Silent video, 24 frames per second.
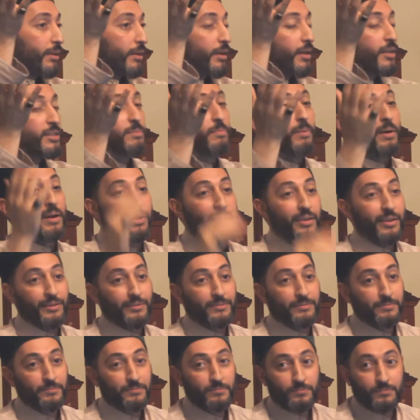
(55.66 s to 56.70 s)
less barakah.
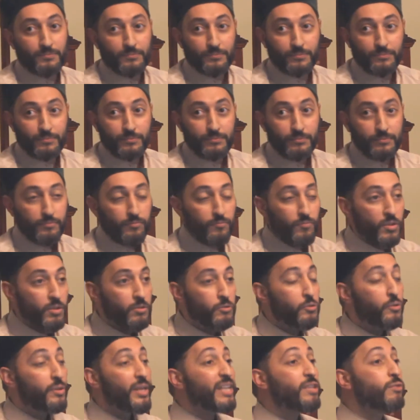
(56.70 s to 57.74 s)

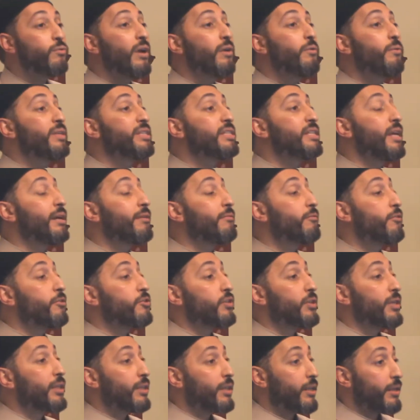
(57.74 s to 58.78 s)
So that's why we see,
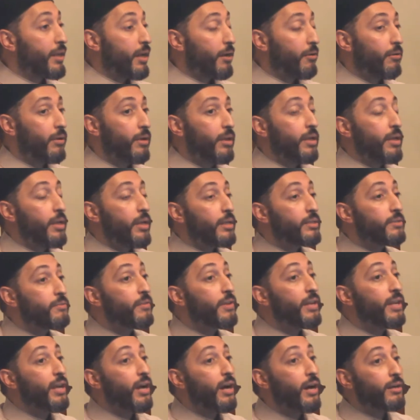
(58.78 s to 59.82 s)
unfortunately, now it's
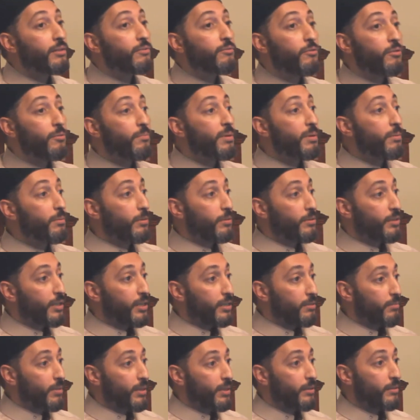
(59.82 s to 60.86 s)
very hard for people to
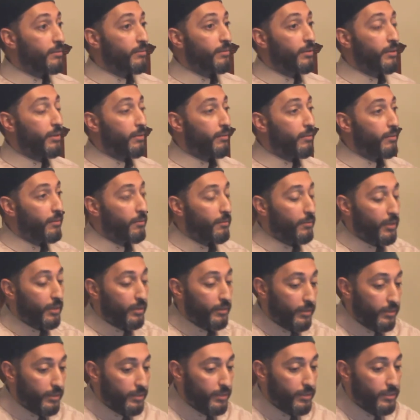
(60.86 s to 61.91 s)
get married. All right,
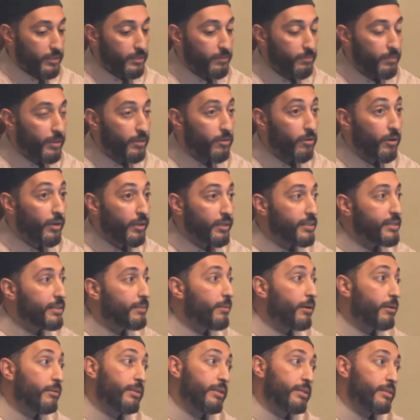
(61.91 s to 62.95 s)
let's speak honest
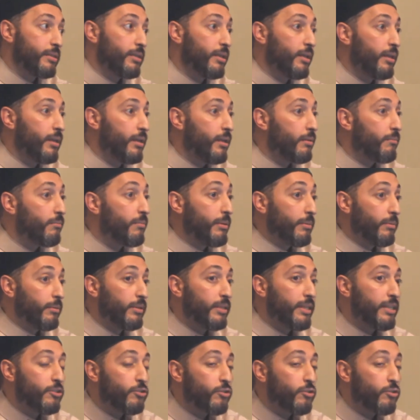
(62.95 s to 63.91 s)
about this. People, they